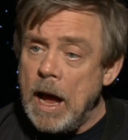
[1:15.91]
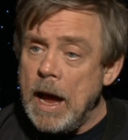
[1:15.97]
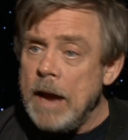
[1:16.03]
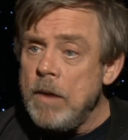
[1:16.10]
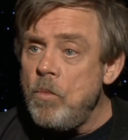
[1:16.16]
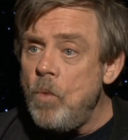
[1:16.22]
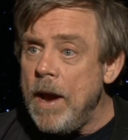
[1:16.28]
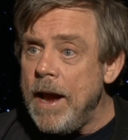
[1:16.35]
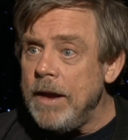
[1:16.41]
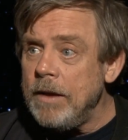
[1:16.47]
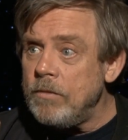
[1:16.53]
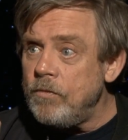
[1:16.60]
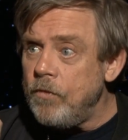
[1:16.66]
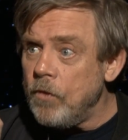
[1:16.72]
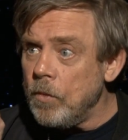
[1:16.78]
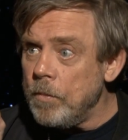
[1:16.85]
I wait
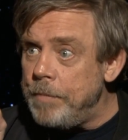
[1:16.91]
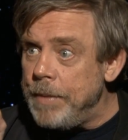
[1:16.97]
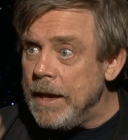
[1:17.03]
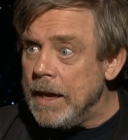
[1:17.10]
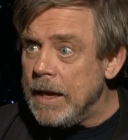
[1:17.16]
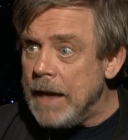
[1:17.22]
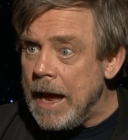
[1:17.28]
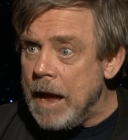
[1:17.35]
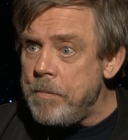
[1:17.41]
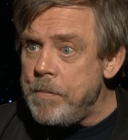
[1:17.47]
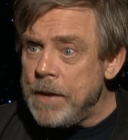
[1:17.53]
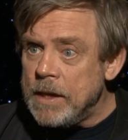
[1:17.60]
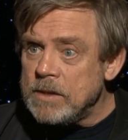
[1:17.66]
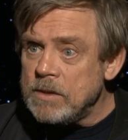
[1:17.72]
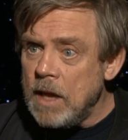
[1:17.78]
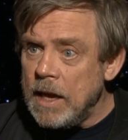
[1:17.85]
for big
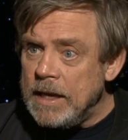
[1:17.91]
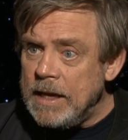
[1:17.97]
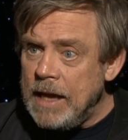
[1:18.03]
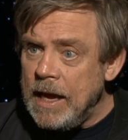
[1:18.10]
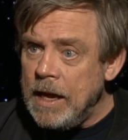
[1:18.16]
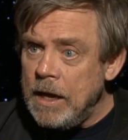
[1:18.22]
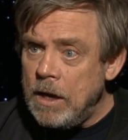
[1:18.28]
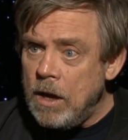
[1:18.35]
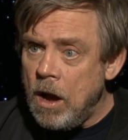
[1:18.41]
epics like King